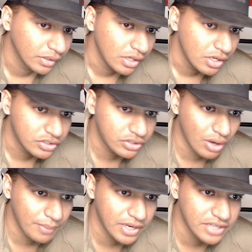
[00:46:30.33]
So
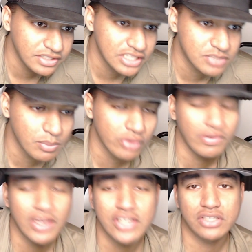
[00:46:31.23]
I'm guessing his
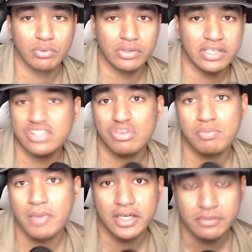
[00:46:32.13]
motivation really is just
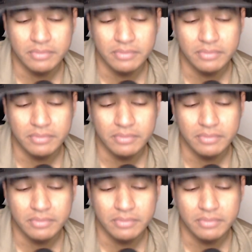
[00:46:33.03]
money.